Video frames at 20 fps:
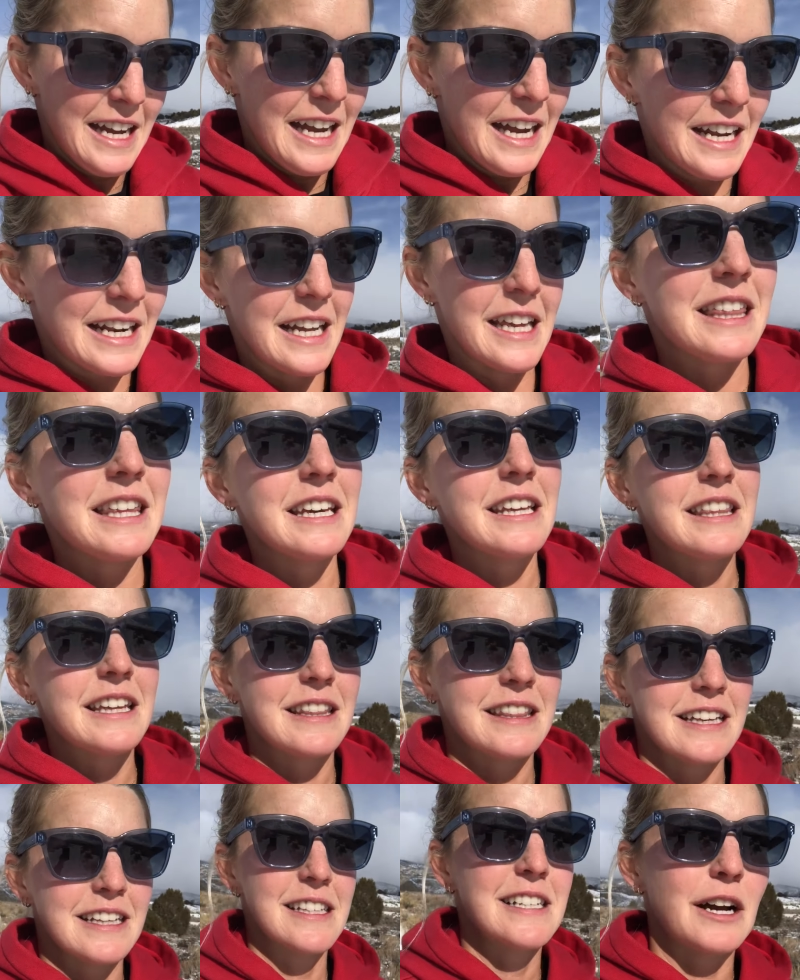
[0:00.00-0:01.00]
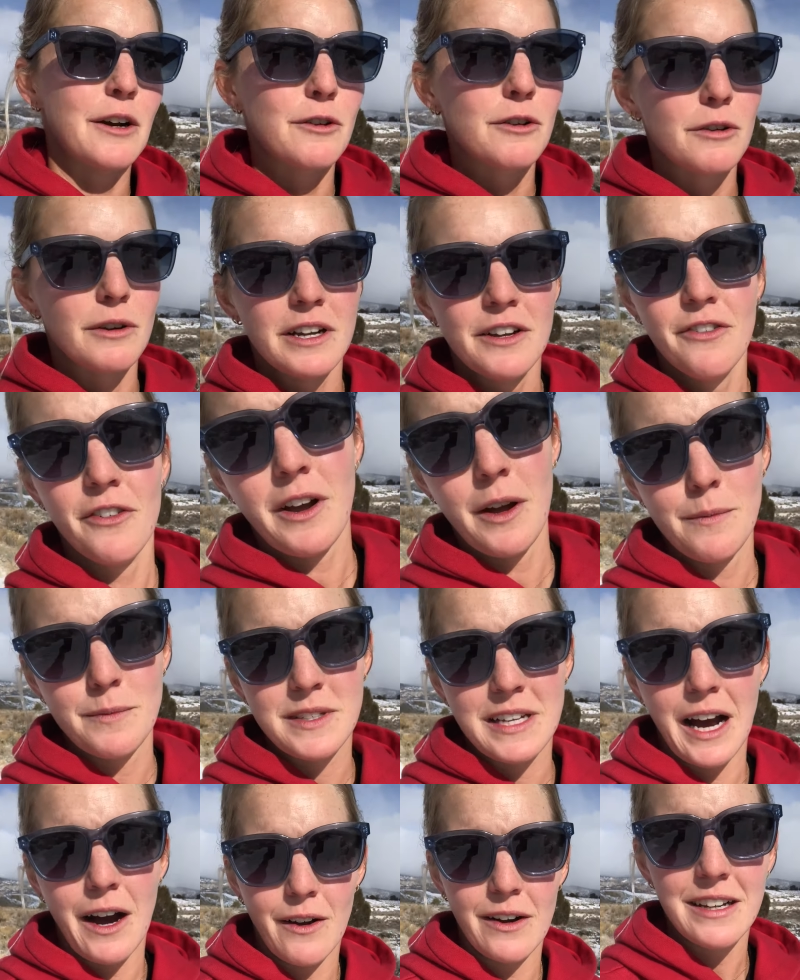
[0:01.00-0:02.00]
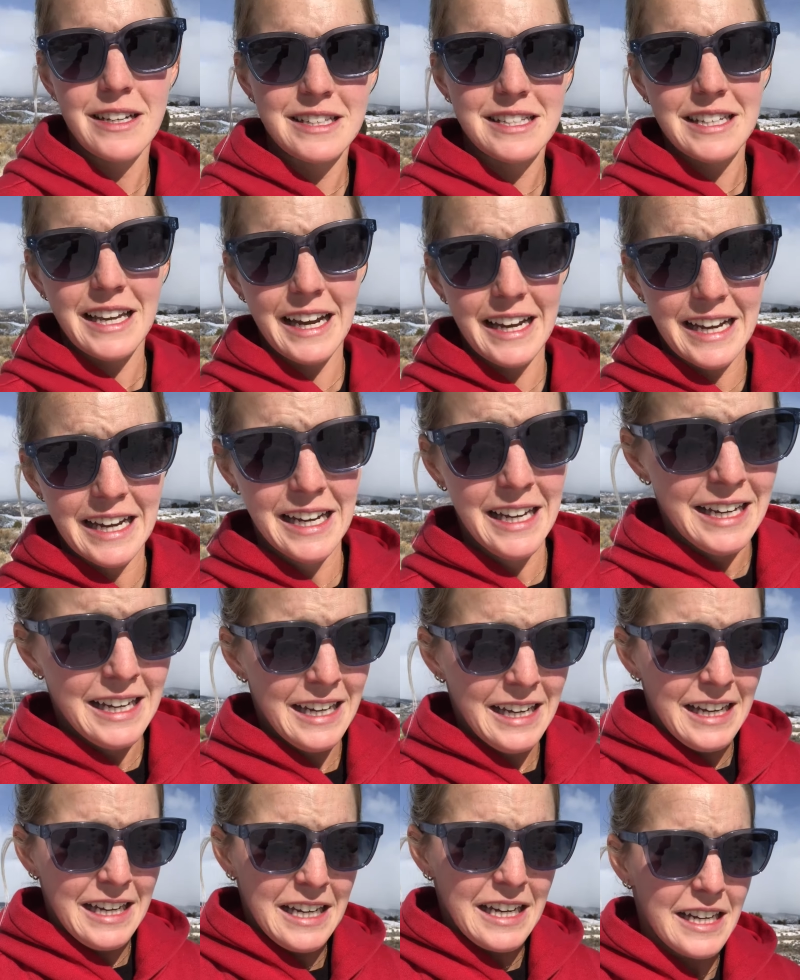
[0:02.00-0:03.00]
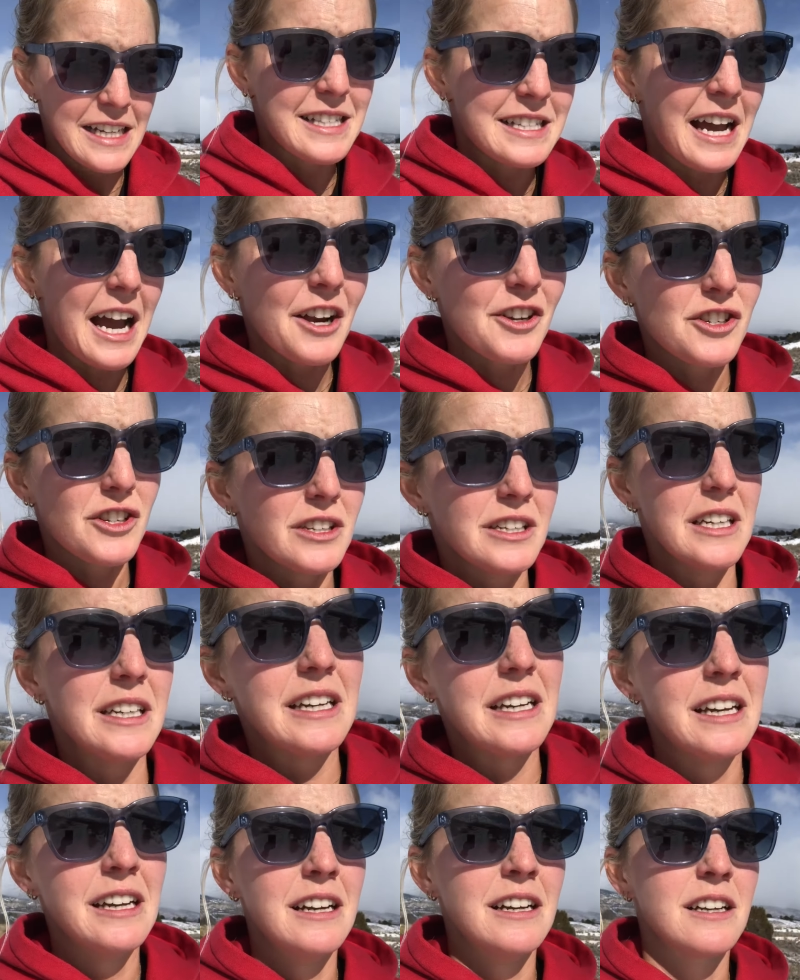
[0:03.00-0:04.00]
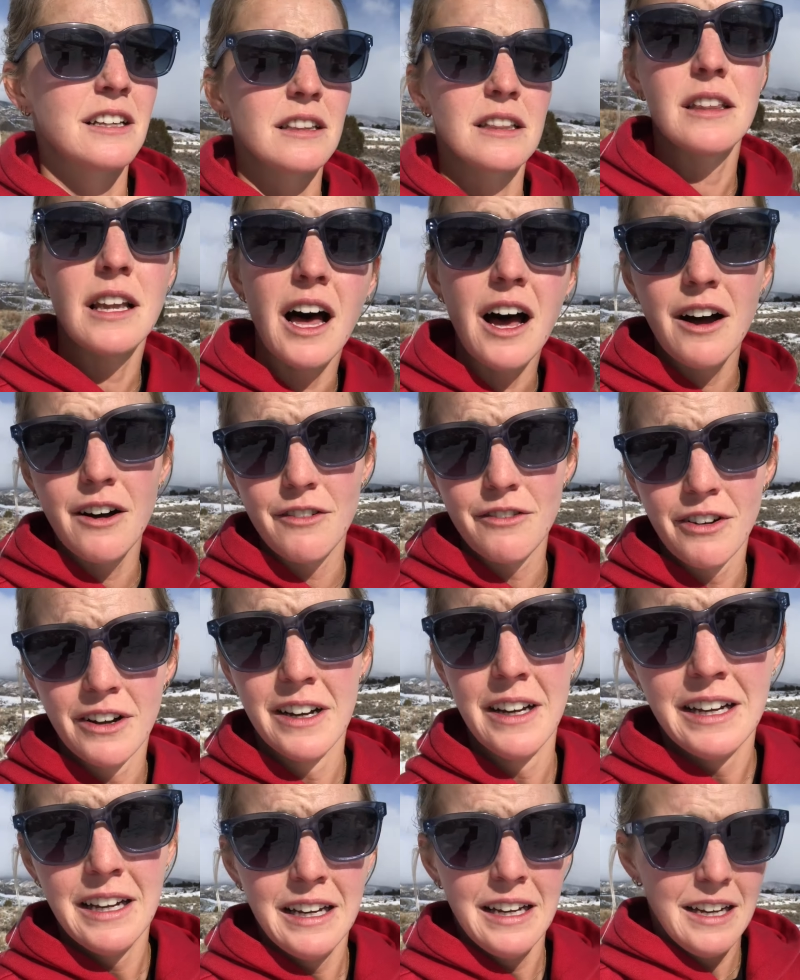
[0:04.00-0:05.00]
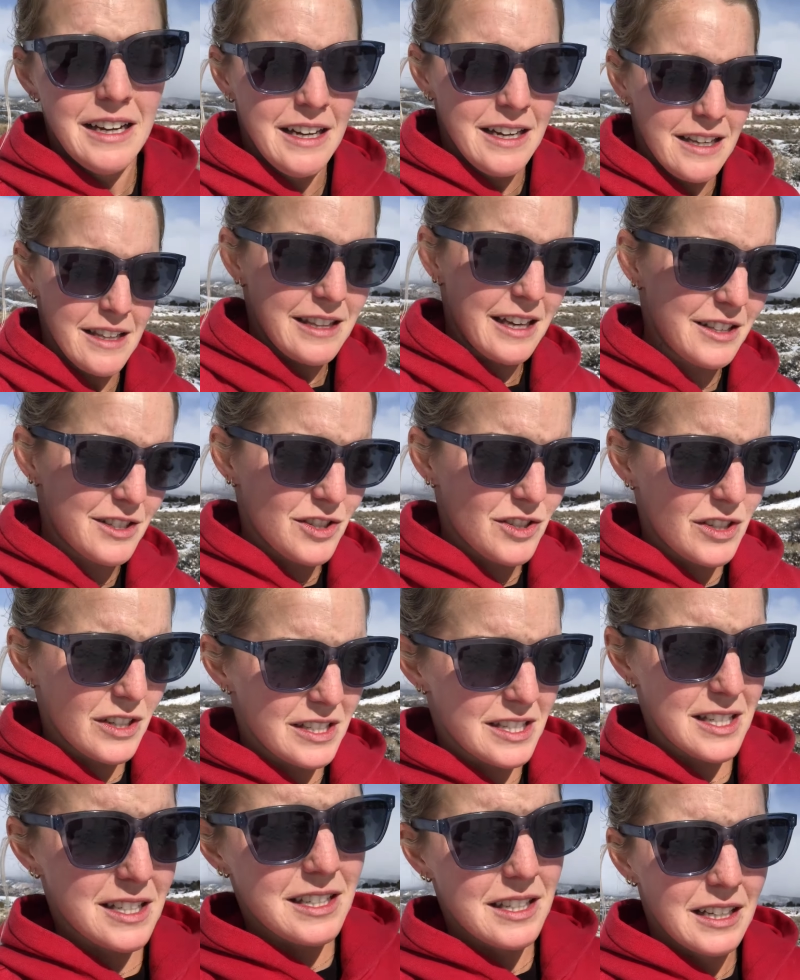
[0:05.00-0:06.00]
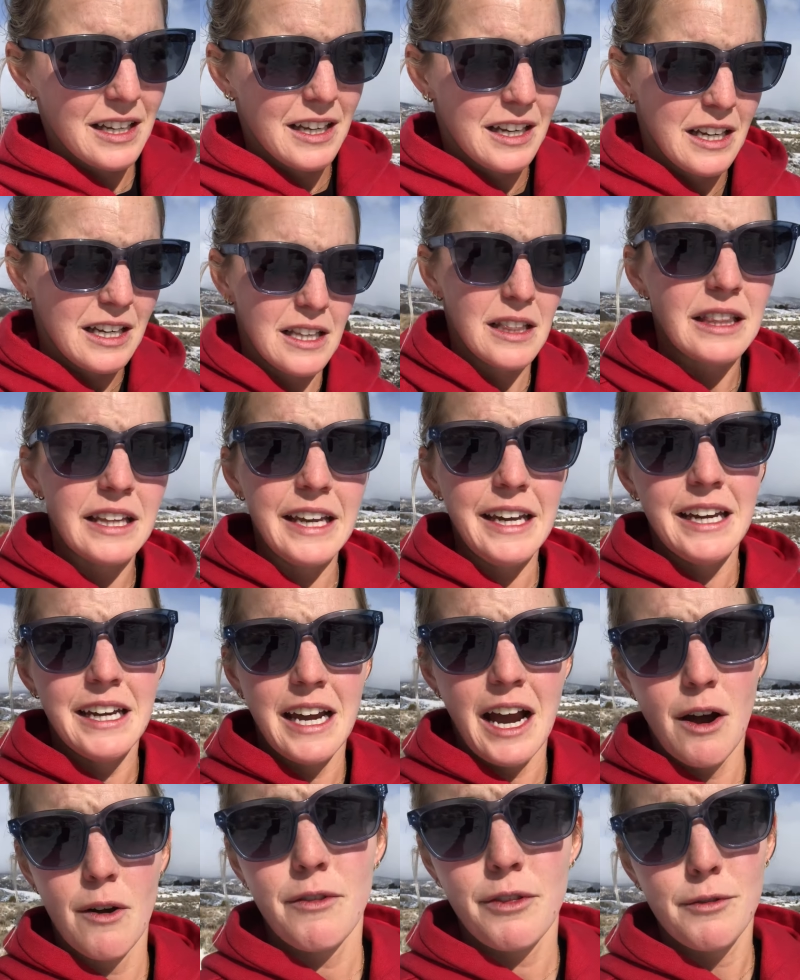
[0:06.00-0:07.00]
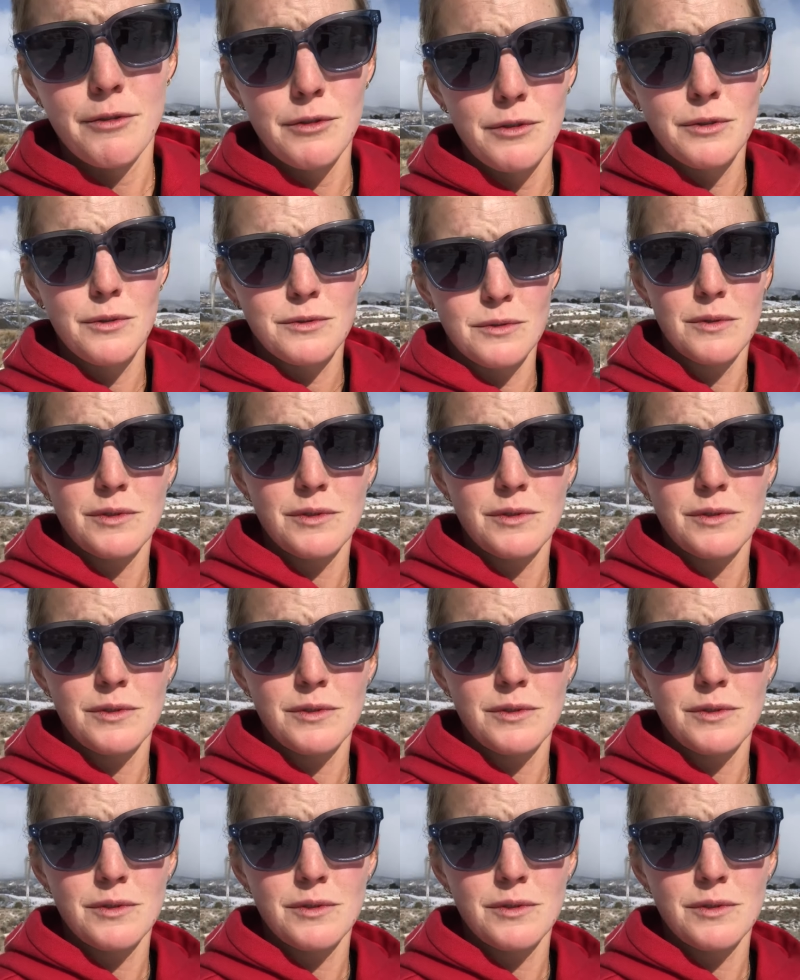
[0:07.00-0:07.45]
And I think that that's how grief comes out. It's actually love that's just leaking out through